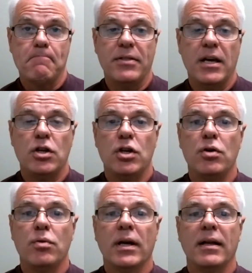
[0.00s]
that
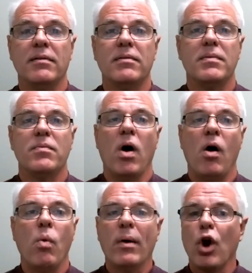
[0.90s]
you can
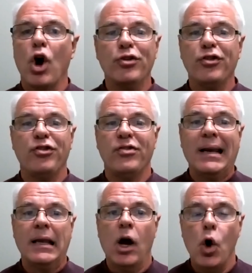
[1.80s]
while we were all
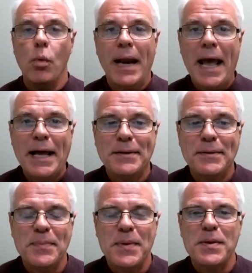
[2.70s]
stuck at home and had
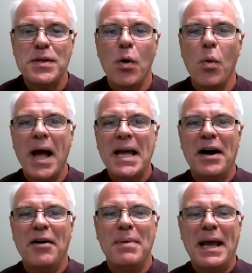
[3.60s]
no way
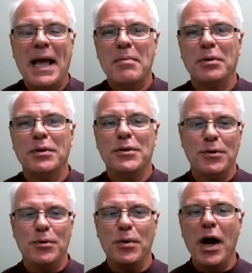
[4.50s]
of being able
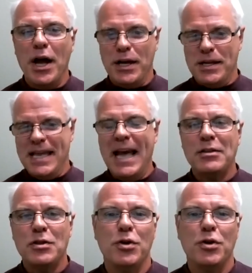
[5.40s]
to
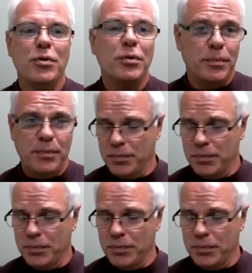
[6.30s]
get to